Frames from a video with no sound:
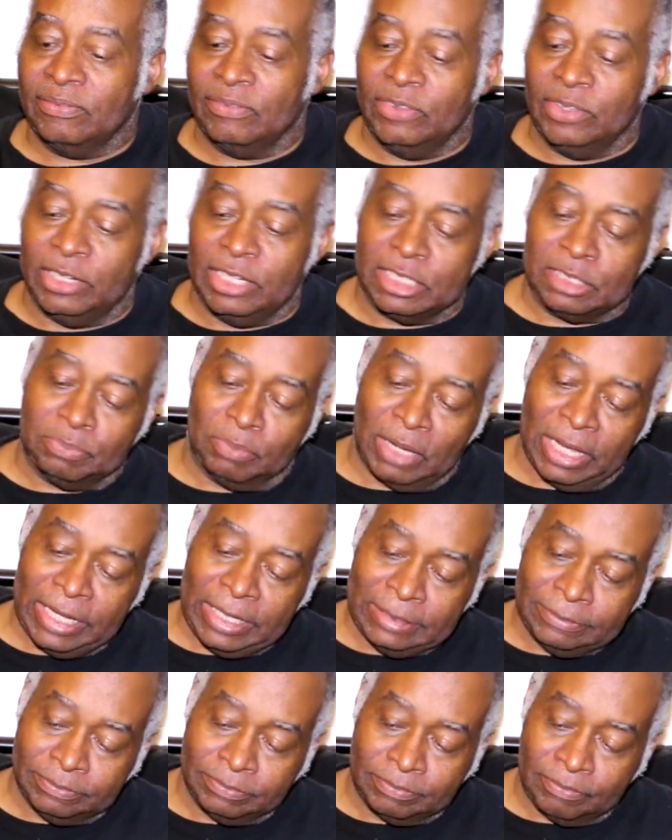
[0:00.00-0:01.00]

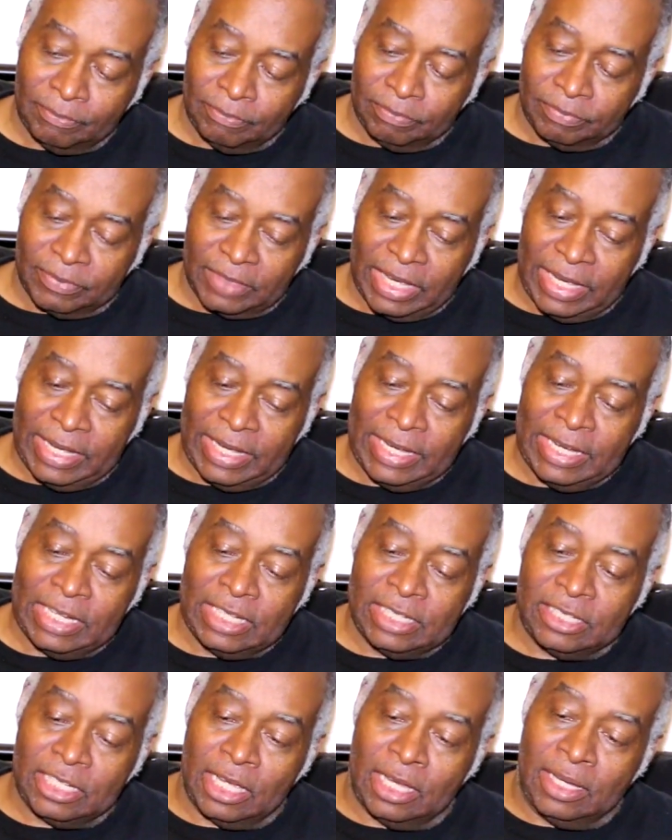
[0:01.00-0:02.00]
display
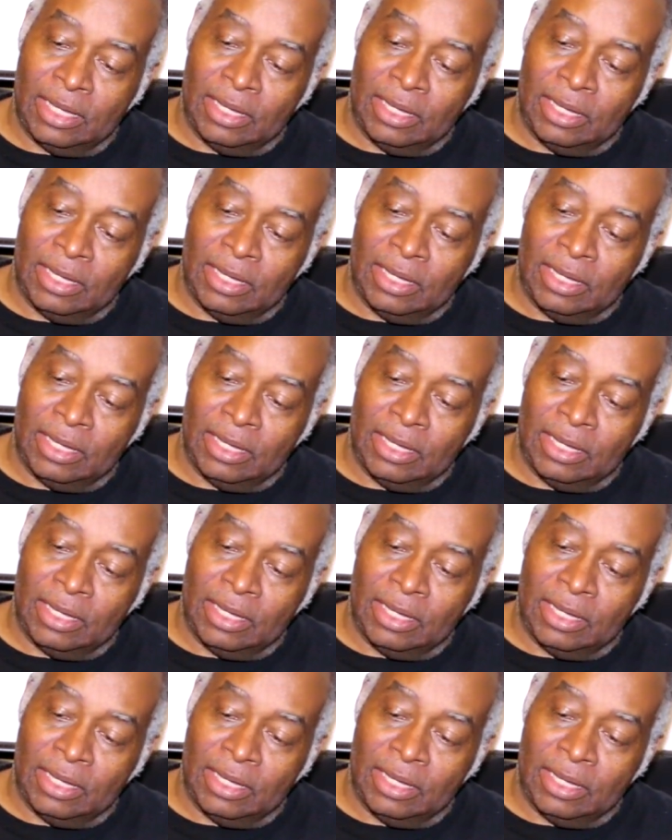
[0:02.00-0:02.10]
is